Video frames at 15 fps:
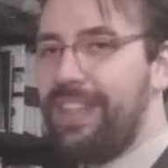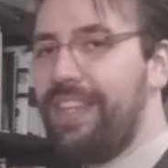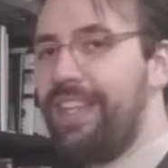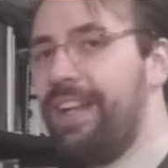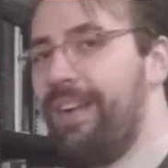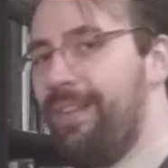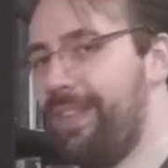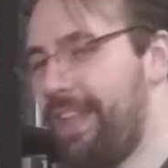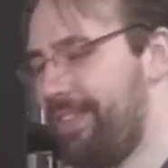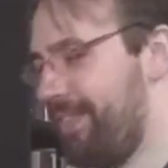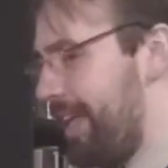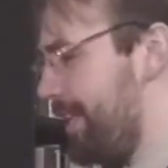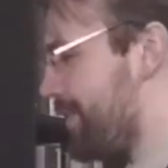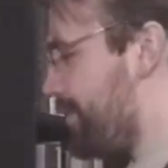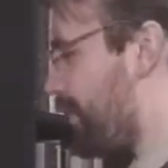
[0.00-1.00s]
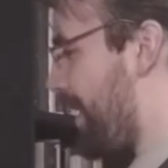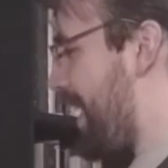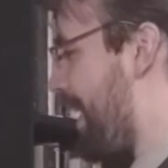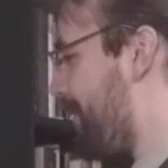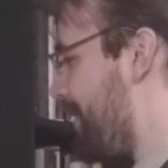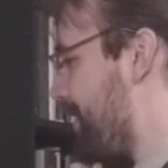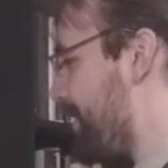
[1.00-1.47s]
You know, that's what
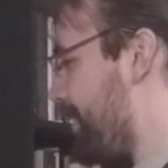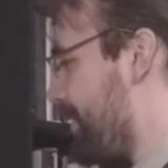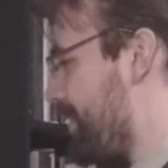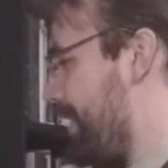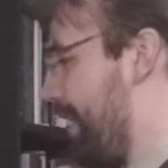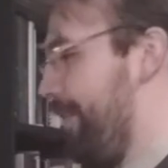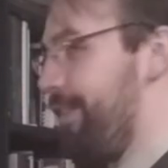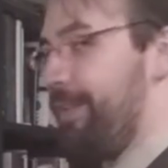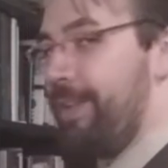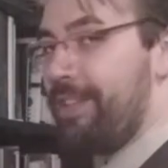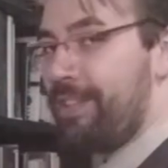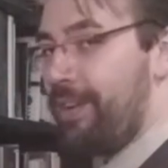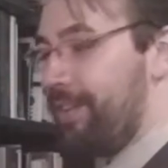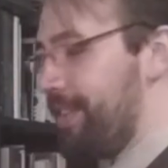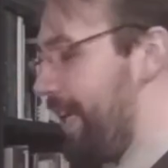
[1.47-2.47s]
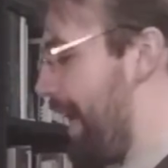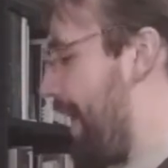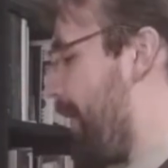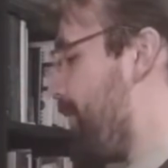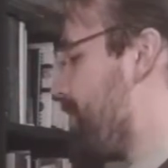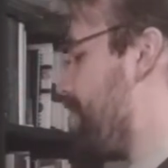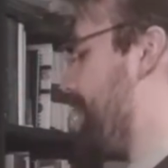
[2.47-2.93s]
happens to us. If you insert
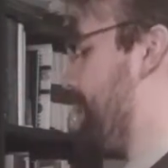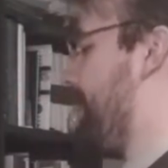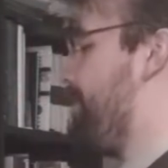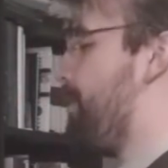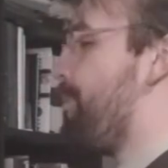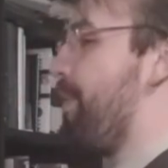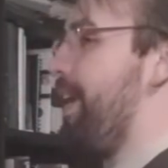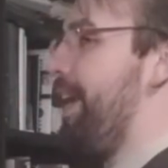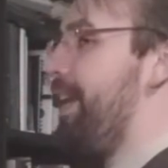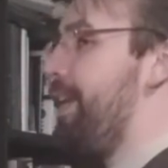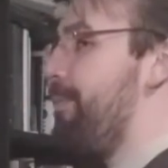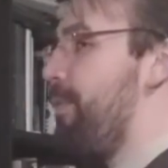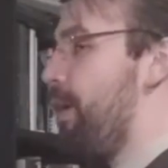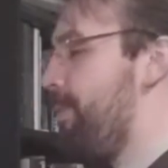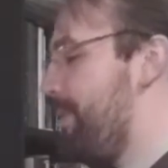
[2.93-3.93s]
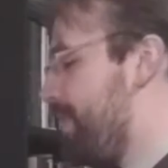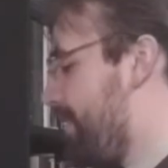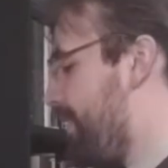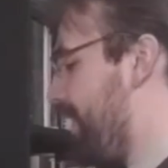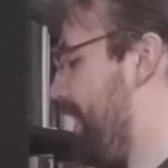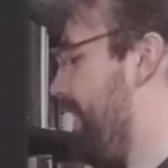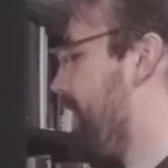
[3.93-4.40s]
gaps and give your brain a moment to
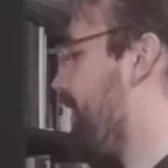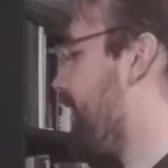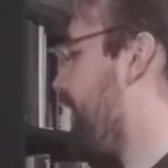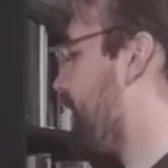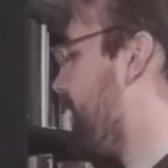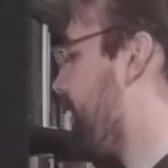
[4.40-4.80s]
think,